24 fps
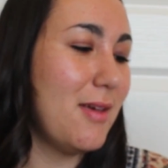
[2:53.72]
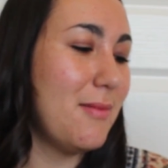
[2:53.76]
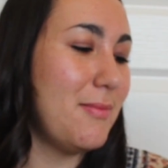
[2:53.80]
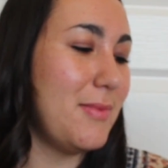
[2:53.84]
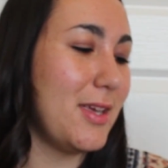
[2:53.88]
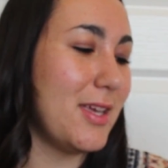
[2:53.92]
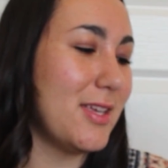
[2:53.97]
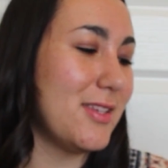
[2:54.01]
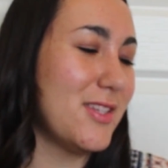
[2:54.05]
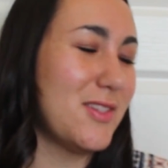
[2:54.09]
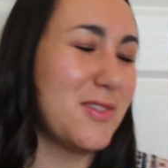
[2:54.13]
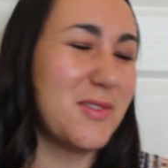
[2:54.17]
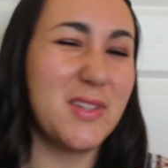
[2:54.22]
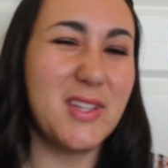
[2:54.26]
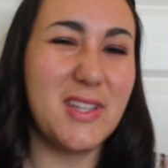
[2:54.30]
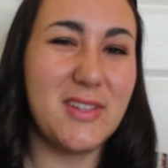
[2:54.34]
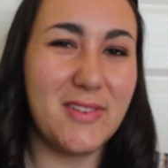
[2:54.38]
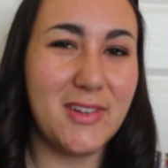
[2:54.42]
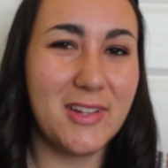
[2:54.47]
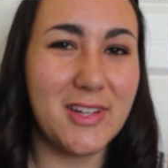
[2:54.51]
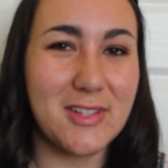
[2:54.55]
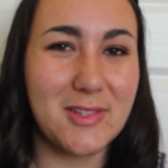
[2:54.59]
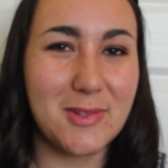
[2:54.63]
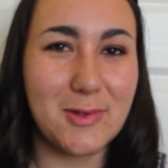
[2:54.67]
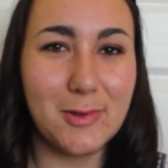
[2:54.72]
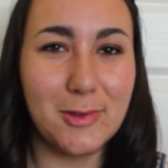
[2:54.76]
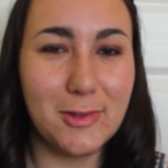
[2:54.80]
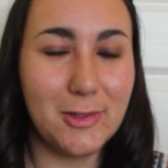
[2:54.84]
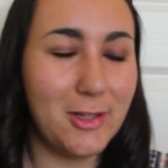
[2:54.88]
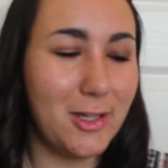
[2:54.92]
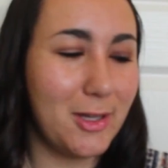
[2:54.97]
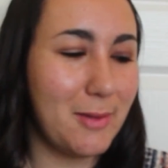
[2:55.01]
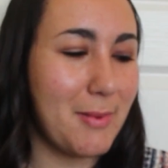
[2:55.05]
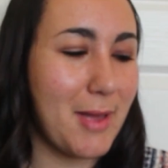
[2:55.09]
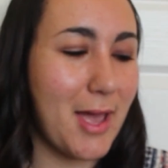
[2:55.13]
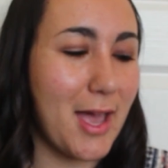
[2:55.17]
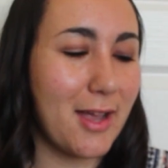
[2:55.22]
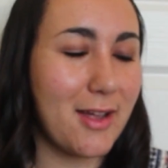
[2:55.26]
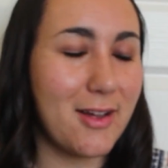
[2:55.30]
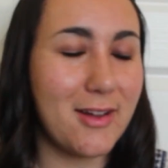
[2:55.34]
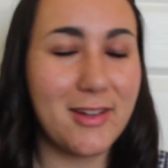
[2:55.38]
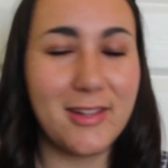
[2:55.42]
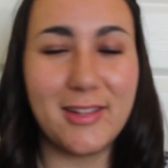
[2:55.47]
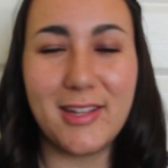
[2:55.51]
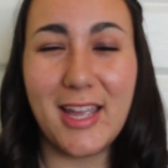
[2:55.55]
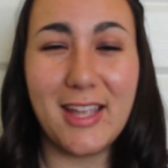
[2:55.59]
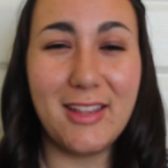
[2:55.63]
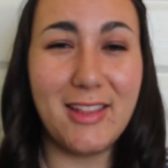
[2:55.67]
because it's really fun. It's cool to look back
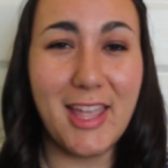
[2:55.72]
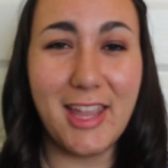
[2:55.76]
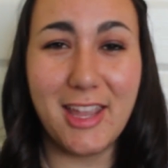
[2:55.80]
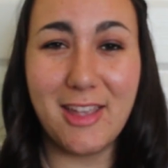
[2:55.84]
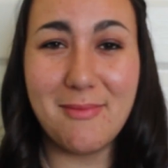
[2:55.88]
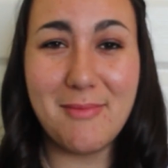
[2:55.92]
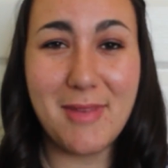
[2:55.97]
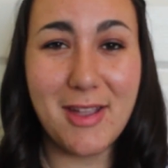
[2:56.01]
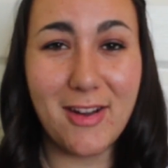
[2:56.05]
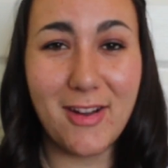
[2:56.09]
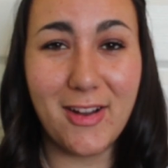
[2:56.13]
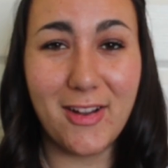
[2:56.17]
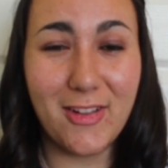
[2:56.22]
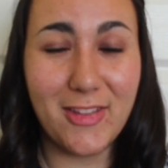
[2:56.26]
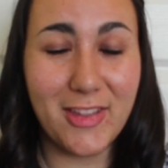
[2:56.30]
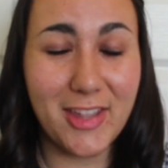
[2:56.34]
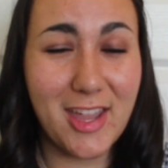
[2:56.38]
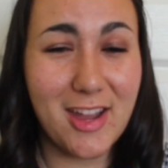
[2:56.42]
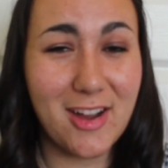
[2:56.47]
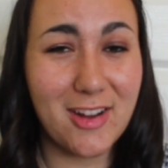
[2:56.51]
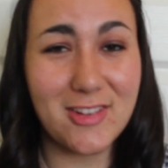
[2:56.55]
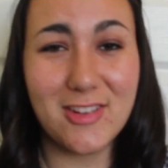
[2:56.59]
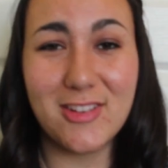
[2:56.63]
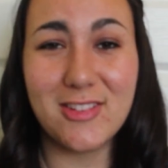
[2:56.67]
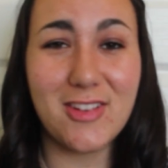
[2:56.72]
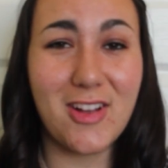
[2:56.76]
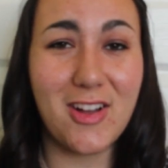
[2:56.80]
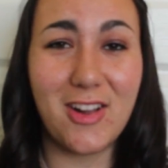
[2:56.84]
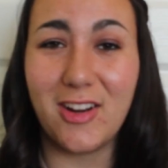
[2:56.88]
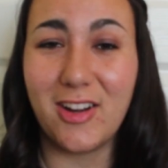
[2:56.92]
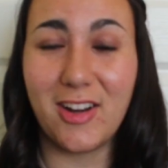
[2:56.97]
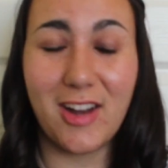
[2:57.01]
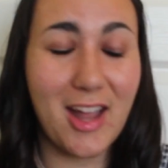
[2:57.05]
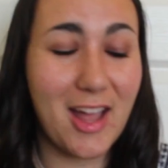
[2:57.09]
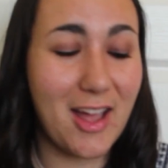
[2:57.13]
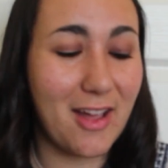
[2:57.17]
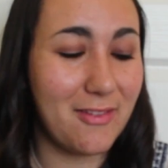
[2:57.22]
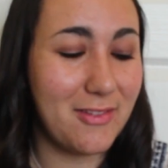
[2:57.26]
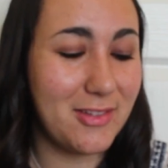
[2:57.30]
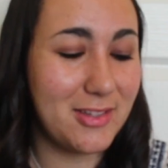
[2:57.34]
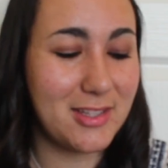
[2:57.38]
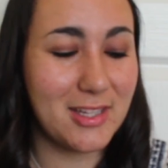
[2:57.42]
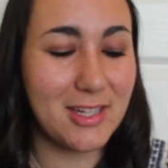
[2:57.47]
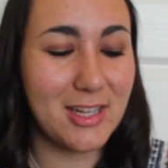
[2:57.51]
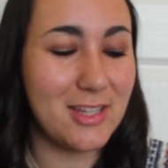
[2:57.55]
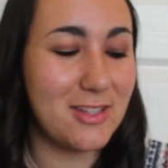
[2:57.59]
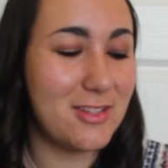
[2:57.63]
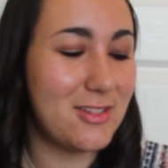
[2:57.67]
on. I like comparing all the characters'
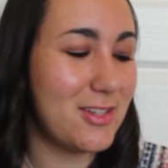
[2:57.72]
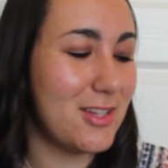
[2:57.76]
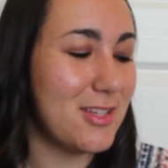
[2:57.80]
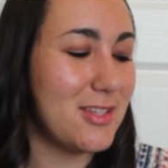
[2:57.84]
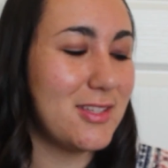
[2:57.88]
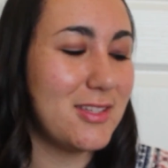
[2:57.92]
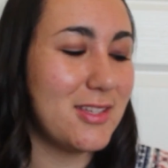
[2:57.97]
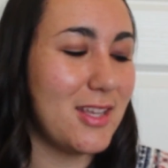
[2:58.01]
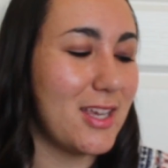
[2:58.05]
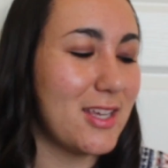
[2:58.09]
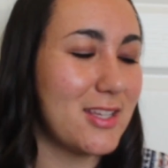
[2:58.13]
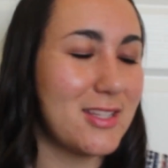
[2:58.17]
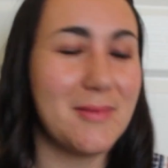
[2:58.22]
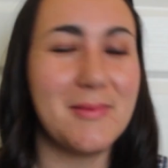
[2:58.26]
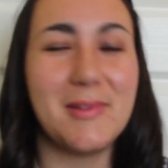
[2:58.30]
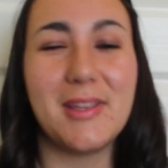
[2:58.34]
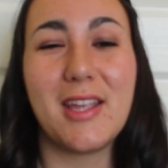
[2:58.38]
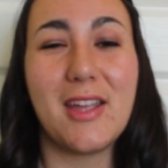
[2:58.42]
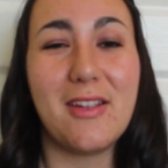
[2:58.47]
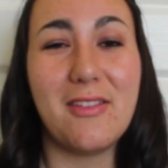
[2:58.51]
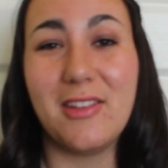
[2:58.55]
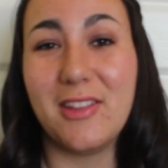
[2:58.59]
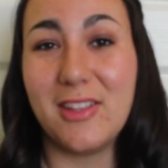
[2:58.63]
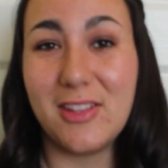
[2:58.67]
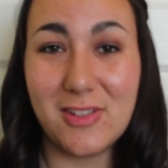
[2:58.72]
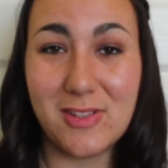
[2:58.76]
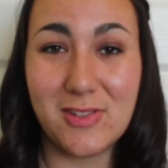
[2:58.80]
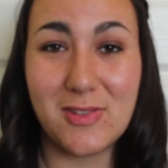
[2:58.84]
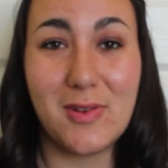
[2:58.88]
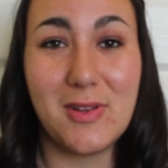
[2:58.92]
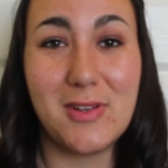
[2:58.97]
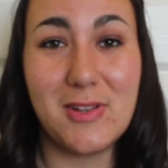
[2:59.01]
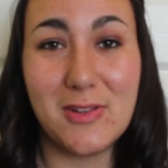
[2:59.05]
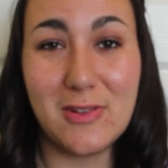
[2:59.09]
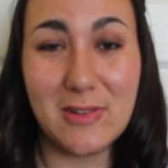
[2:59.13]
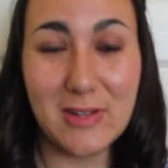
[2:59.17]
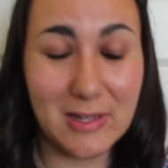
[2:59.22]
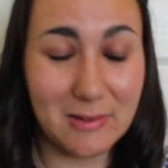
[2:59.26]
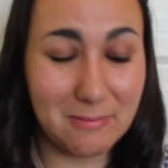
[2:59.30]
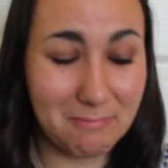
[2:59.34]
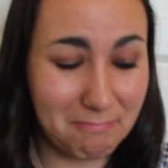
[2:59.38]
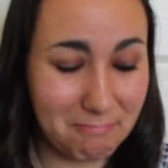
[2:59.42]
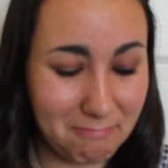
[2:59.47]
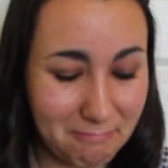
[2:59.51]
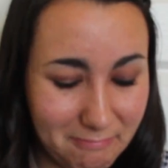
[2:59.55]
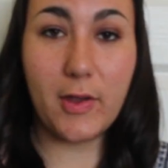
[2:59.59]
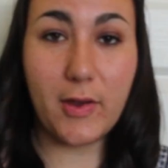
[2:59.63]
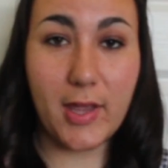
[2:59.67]
autographs, and it's just something I really enjoyed doing.
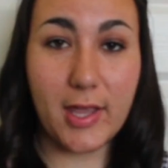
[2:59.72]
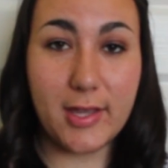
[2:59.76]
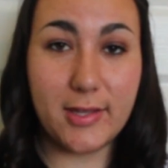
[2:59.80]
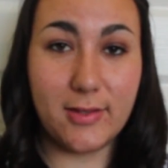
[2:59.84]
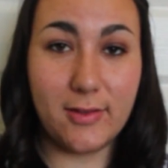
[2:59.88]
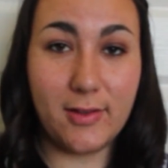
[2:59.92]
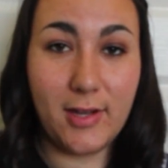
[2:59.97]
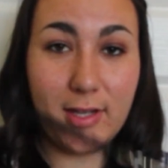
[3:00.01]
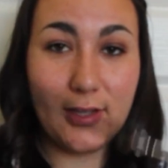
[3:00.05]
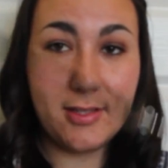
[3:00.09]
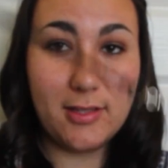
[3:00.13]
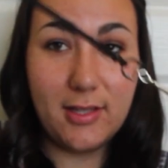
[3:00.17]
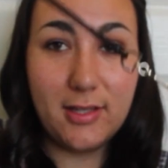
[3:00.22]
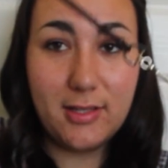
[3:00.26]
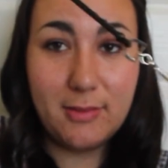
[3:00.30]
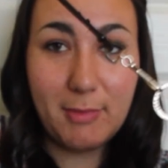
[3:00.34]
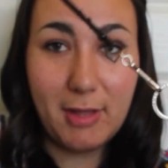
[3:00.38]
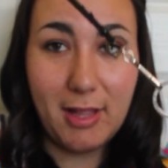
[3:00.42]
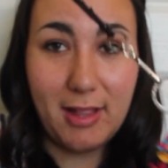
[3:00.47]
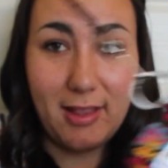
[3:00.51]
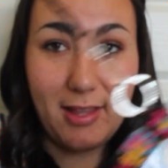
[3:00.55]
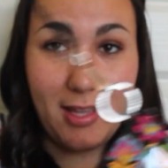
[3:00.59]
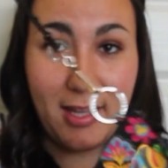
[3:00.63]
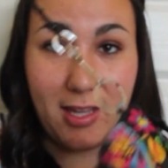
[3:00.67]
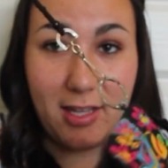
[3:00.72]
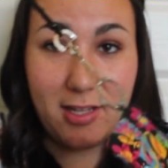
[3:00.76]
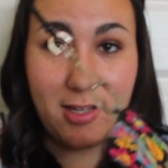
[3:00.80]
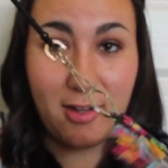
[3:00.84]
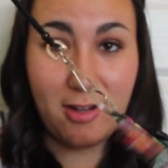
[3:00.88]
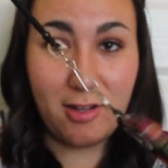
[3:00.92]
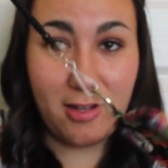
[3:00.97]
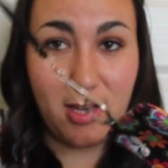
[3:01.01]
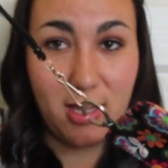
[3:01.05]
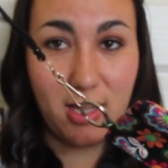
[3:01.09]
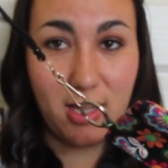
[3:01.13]
Okay, so next is my lanyard